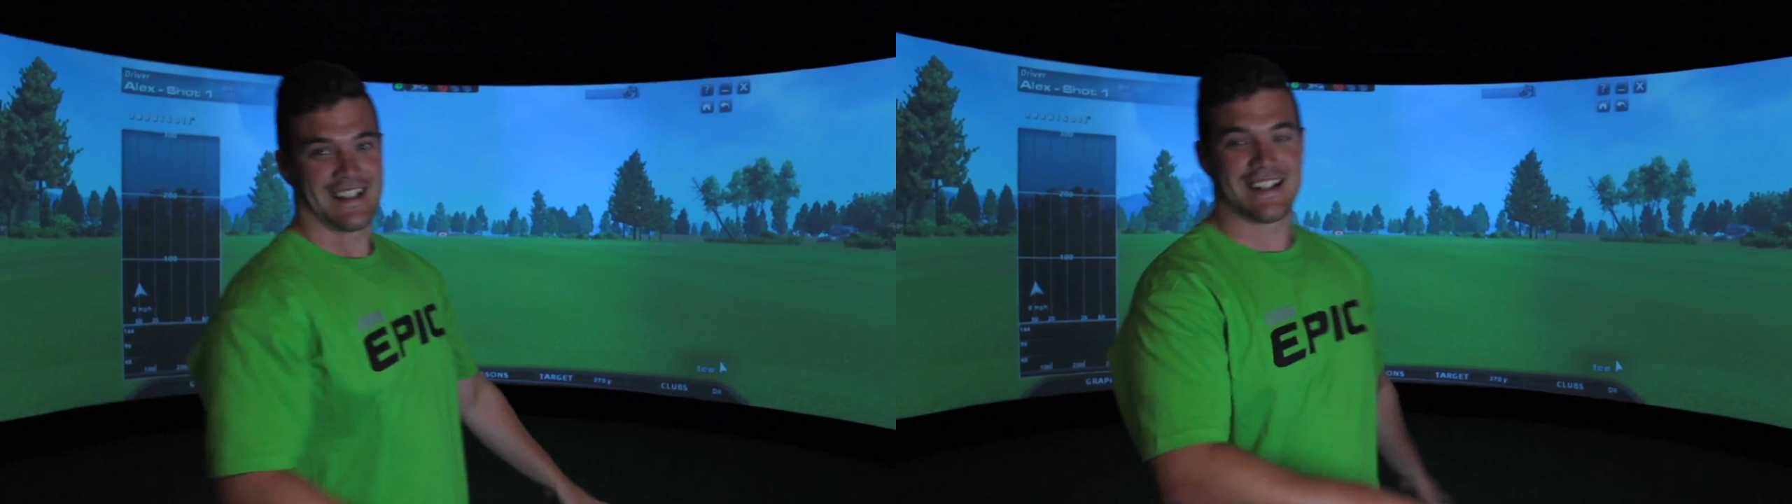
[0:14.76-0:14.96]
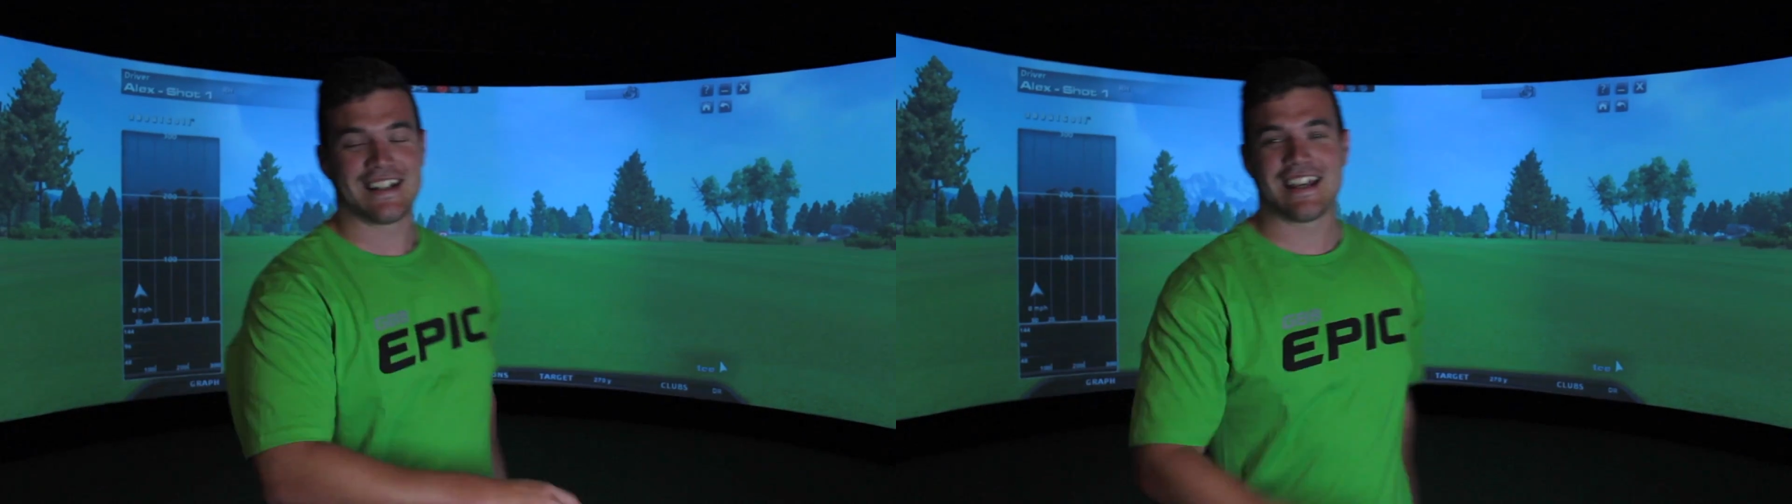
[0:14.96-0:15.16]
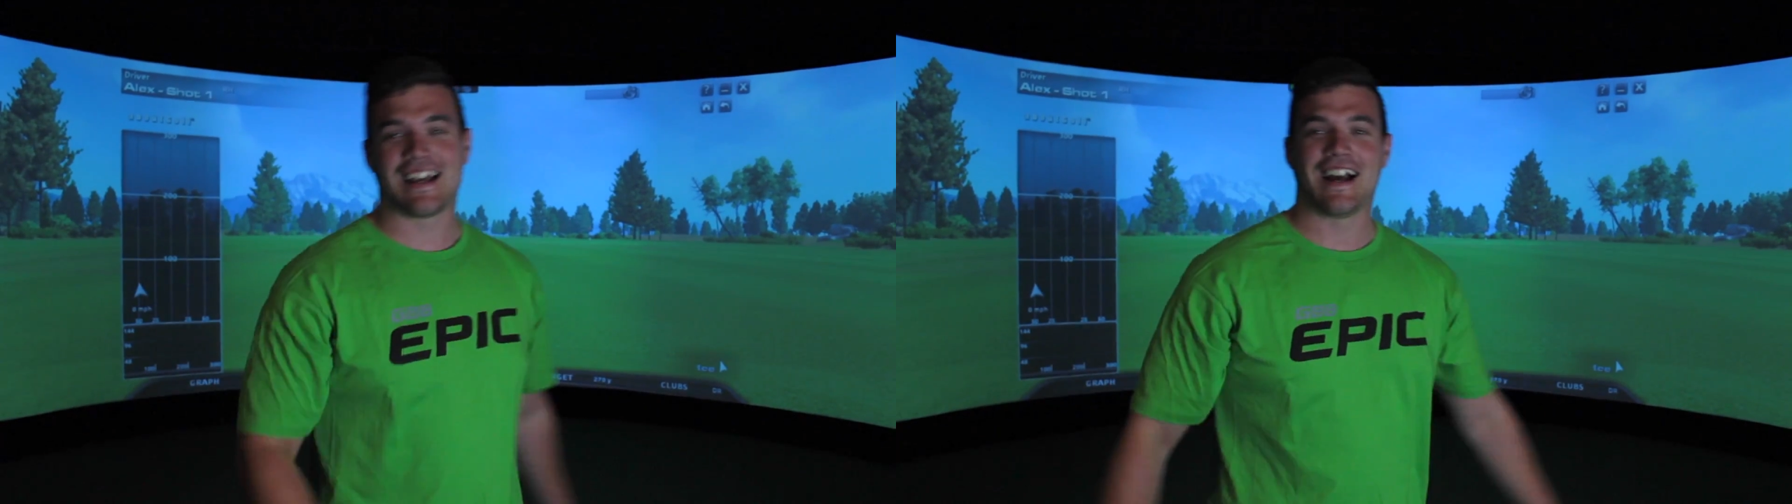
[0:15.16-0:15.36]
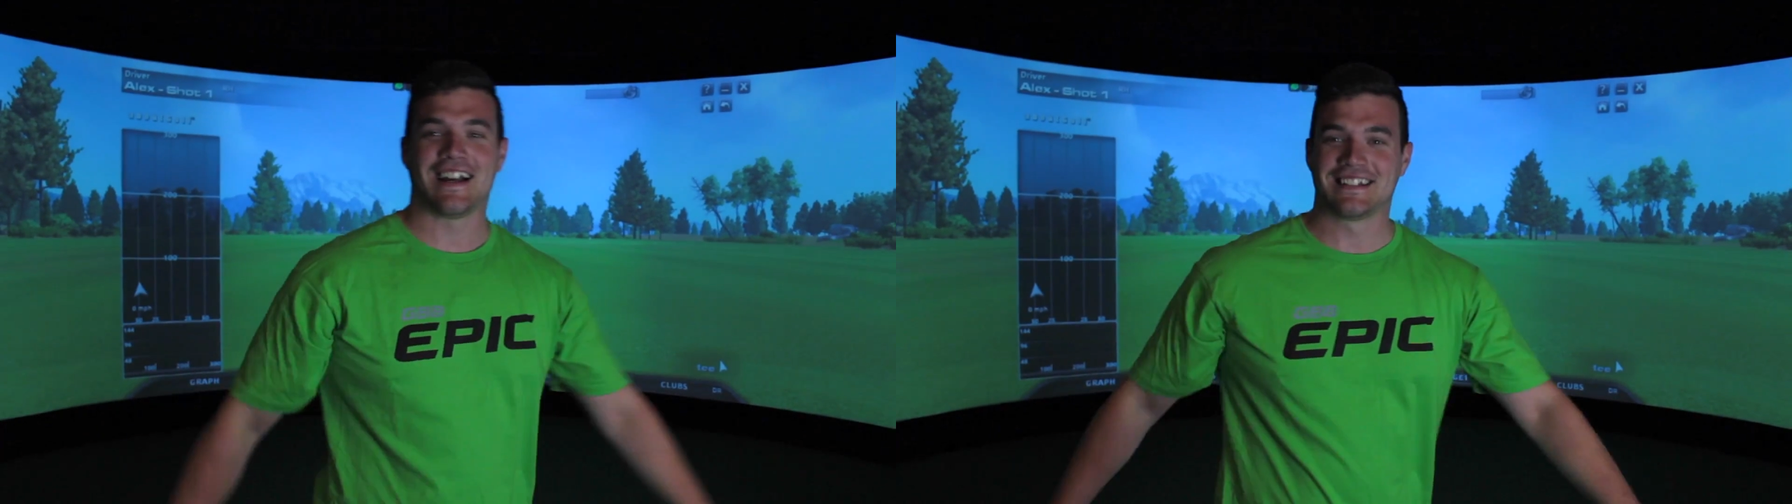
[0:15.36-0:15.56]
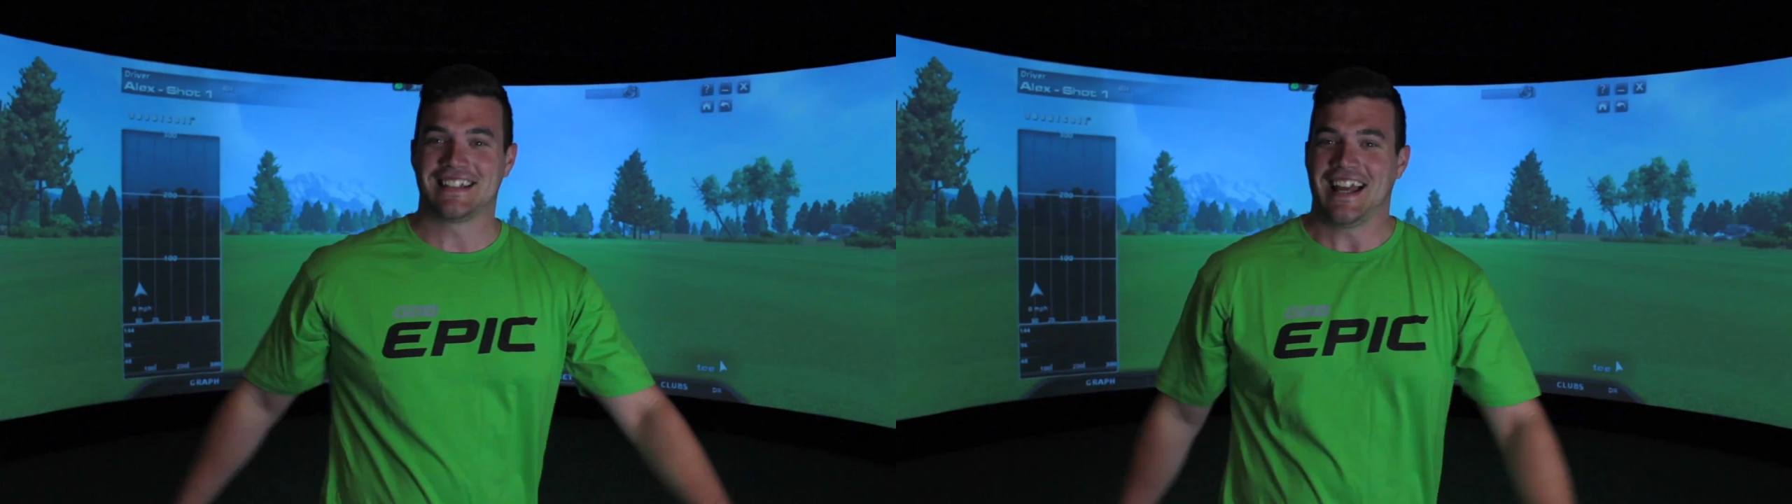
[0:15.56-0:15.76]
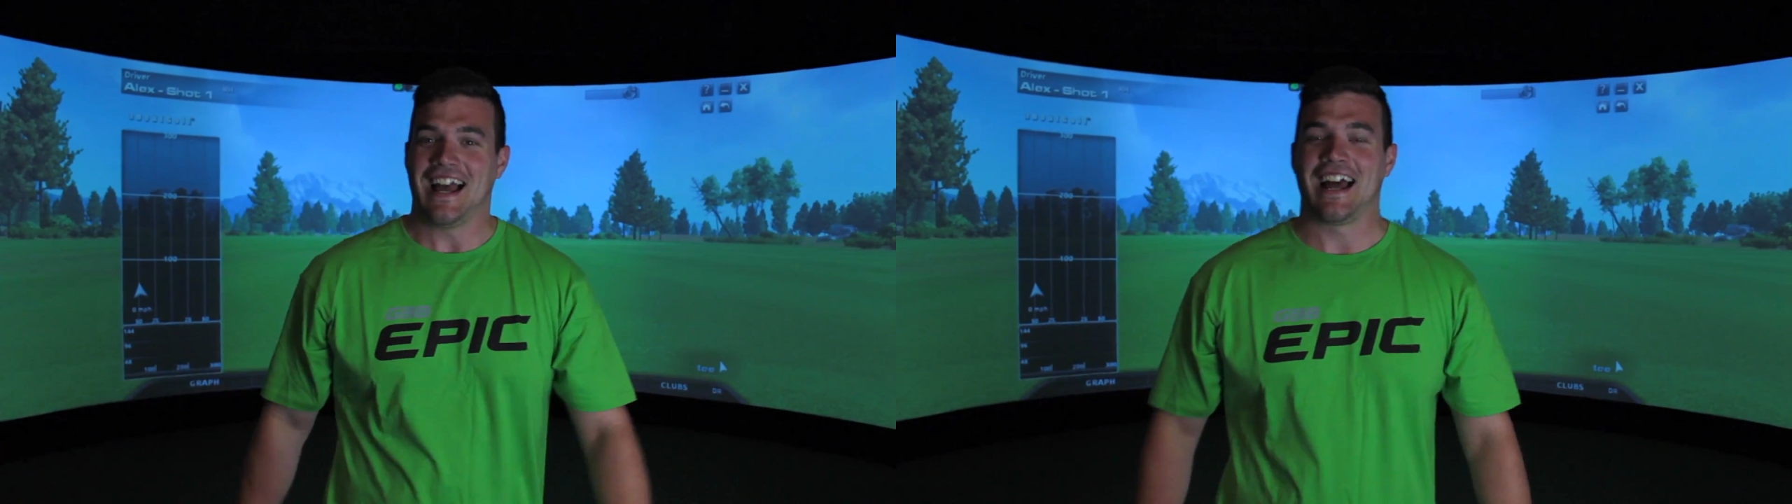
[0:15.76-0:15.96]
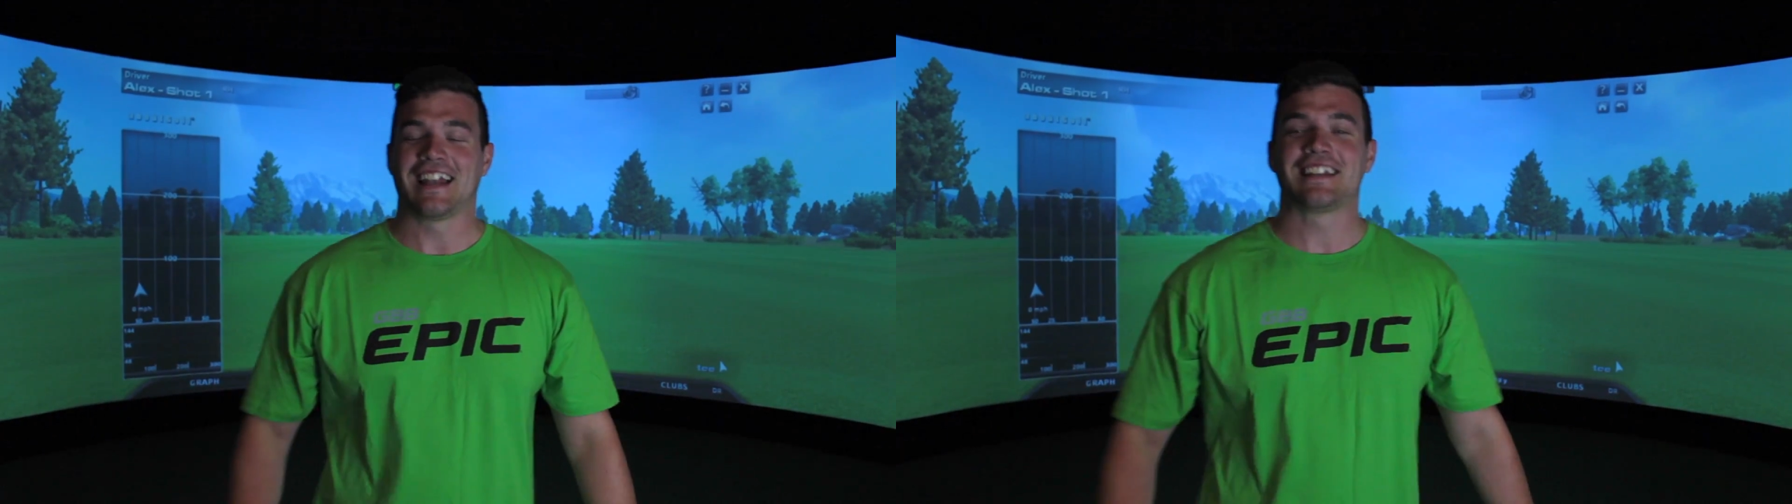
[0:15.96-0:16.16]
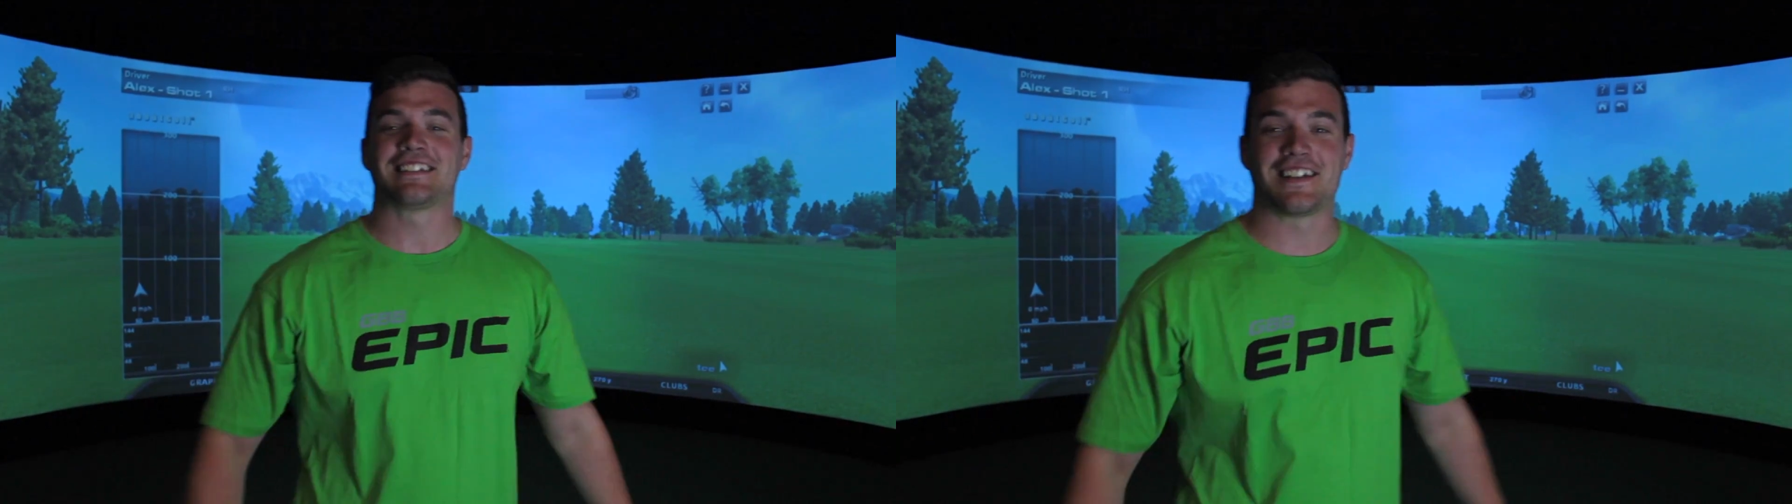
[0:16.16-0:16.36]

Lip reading: G'day guys, Alex